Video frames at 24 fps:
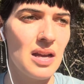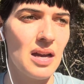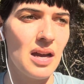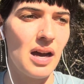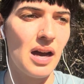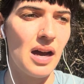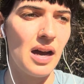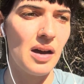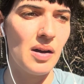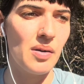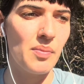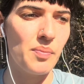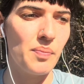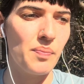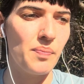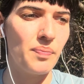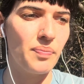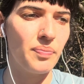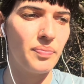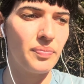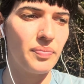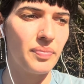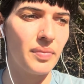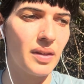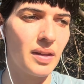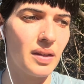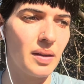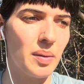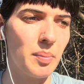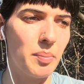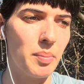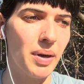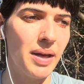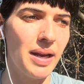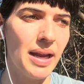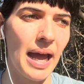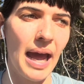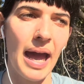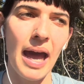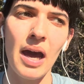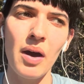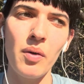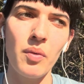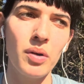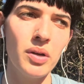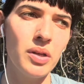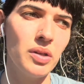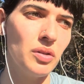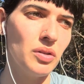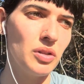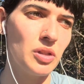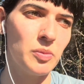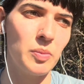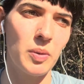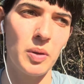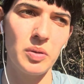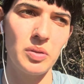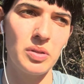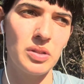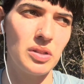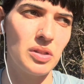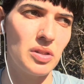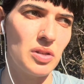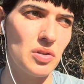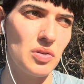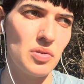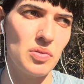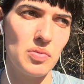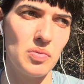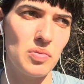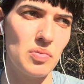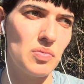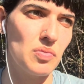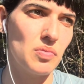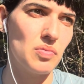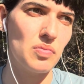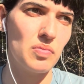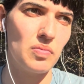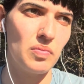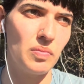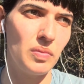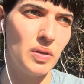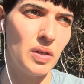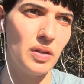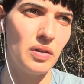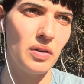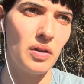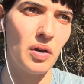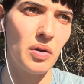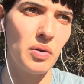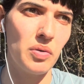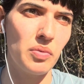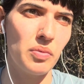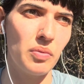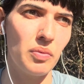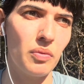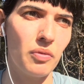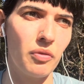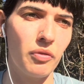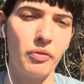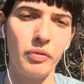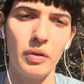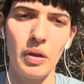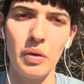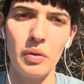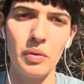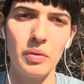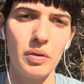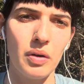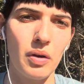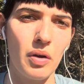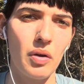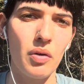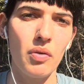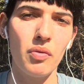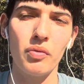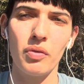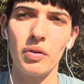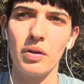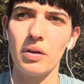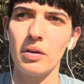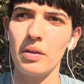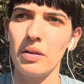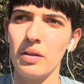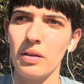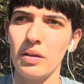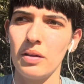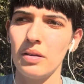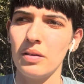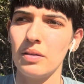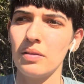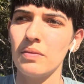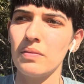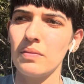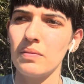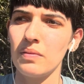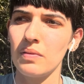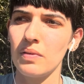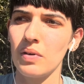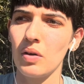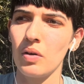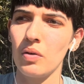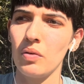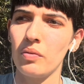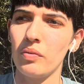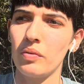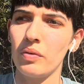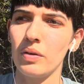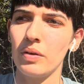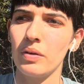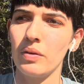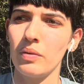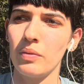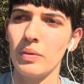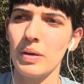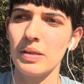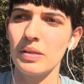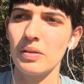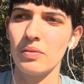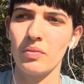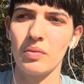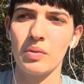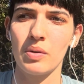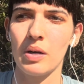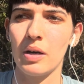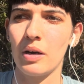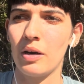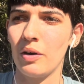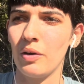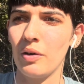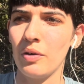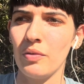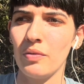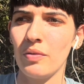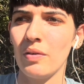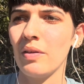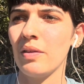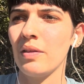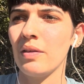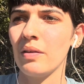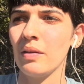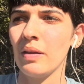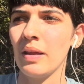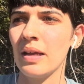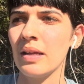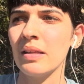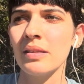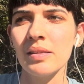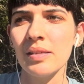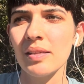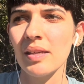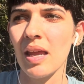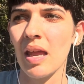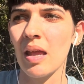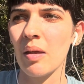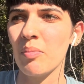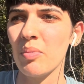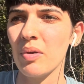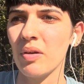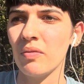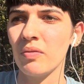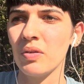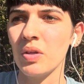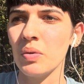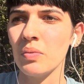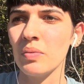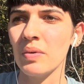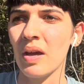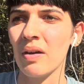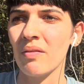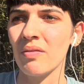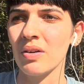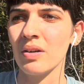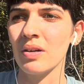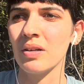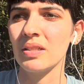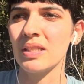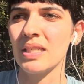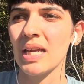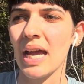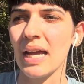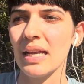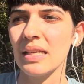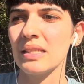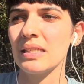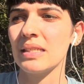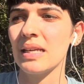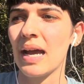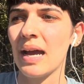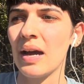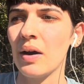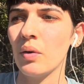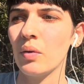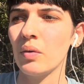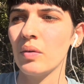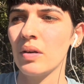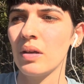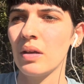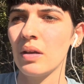But how are you supposed to, float over the reservoir, over the landscape, if you never test out